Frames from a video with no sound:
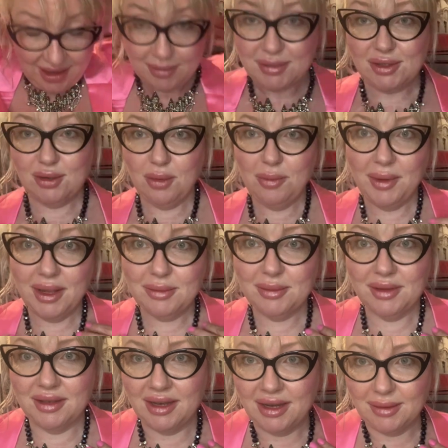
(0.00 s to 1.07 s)
so bad
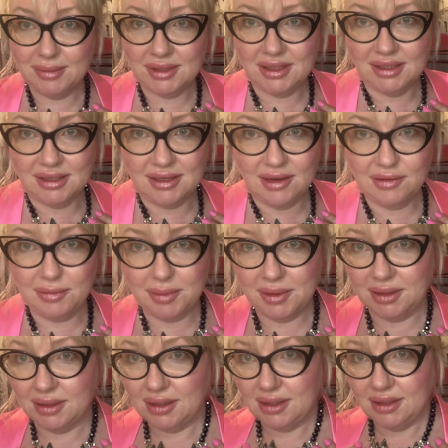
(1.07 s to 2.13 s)
with names and stuff, but
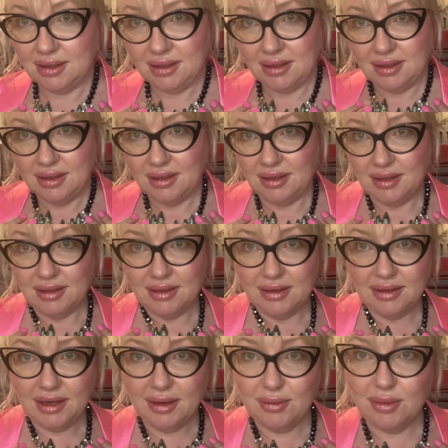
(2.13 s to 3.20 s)

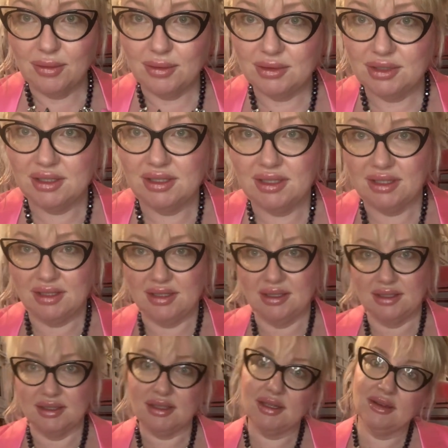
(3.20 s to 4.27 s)
look how gorgeous this
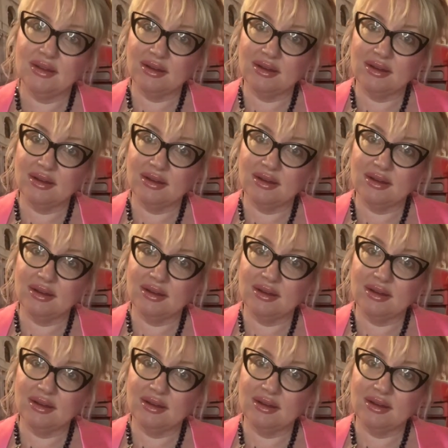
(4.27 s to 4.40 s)
is.